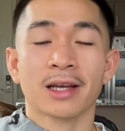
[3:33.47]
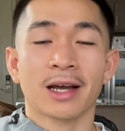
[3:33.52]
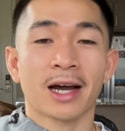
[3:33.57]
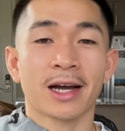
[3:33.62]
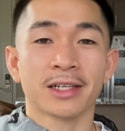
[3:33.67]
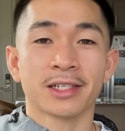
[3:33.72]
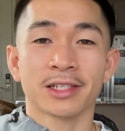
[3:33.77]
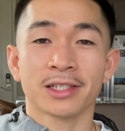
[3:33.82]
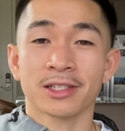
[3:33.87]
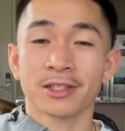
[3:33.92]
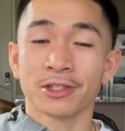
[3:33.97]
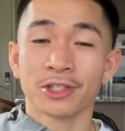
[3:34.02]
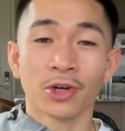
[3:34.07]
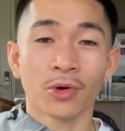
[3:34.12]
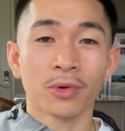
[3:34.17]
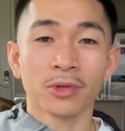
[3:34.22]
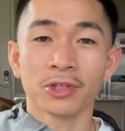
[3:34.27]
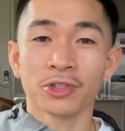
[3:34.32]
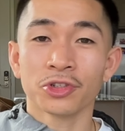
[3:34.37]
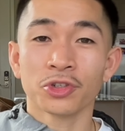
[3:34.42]
I just
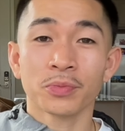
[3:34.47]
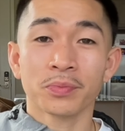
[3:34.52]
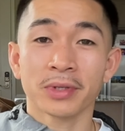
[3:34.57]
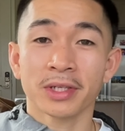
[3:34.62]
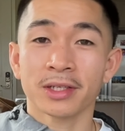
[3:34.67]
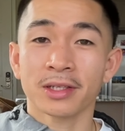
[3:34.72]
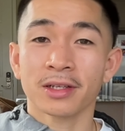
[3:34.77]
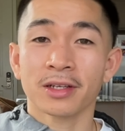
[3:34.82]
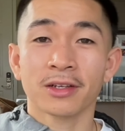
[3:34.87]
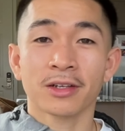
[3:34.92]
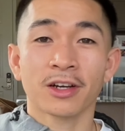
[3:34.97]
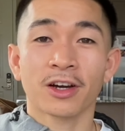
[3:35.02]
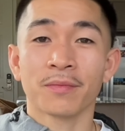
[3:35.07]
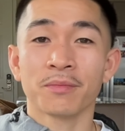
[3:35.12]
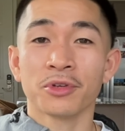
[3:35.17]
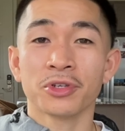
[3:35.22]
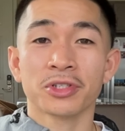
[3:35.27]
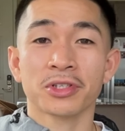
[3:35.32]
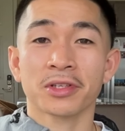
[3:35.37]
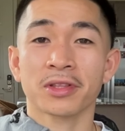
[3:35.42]
know a little bit of
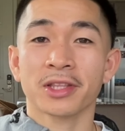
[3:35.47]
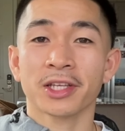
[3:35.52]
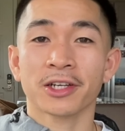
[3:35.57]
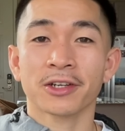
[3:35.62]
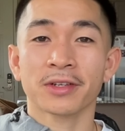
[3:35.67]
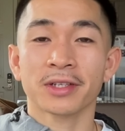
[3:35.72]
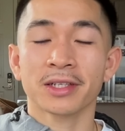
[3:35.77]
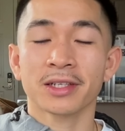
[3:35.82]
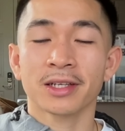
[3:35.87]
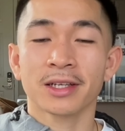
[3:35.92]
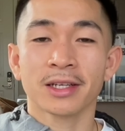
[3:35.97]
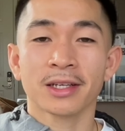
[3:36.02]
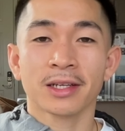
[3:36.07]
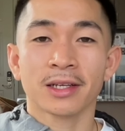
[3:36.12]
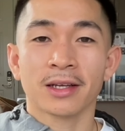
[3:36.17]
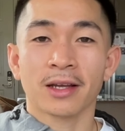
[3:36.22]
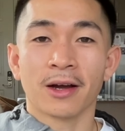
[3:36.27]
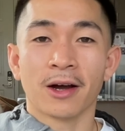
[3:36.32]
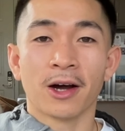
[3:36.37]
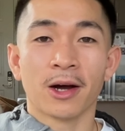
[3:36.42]
music theory,
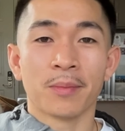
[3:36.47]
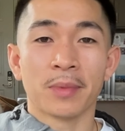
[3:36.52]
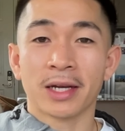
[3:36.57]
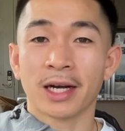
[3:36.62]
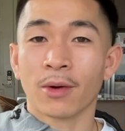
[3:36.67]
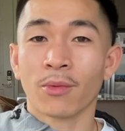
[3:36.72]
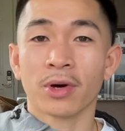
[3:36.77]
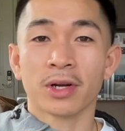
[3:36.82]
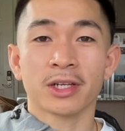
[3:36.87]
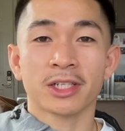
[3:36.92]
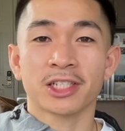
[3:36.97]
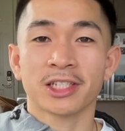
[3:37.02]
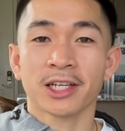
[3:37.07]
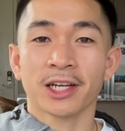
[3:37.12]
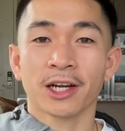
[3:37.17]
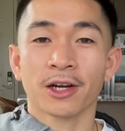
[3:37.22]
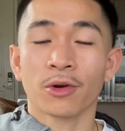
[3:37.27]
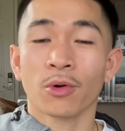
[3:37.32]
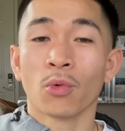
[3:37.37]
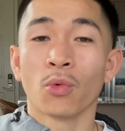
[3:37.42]
and I want to
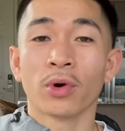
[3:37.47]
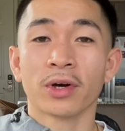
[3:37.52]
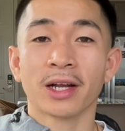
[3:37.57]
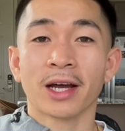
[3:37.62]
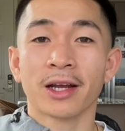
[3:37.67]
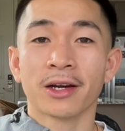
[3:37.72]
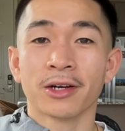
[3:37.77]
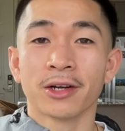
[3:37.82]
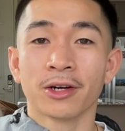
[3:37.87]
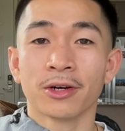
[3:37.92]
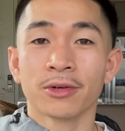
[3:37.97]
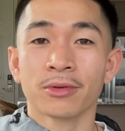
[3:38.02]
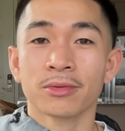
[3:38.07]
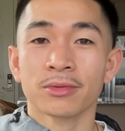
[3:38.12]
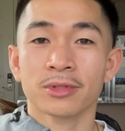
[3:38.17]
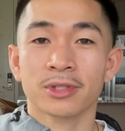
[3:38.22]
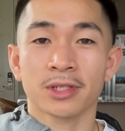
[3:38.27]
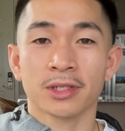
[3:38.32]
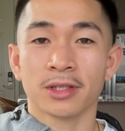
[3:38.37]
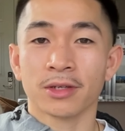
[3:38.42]
share what I know
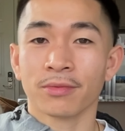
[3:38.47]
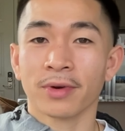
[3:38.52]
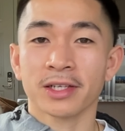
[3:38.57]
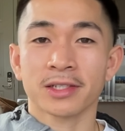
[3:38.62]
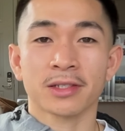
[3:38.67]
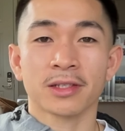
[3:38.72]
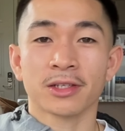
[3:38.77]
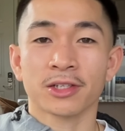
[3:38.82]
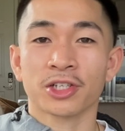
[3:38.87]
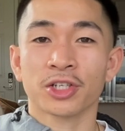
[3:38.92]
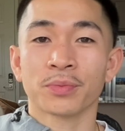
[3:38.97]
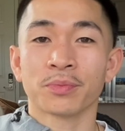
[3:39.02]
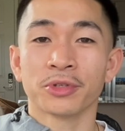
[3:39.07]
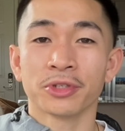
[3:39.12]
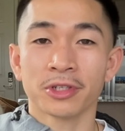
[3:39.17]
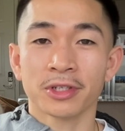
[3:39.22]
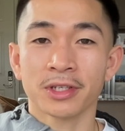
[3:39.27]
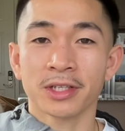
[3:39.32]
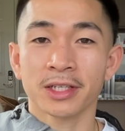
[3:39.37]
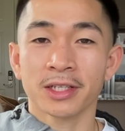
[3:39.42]
to the rest of the
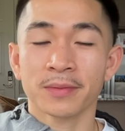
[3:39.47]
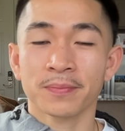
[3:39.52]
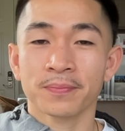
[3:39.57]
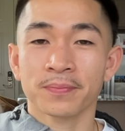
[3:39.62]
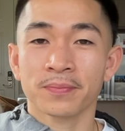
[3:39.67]
community.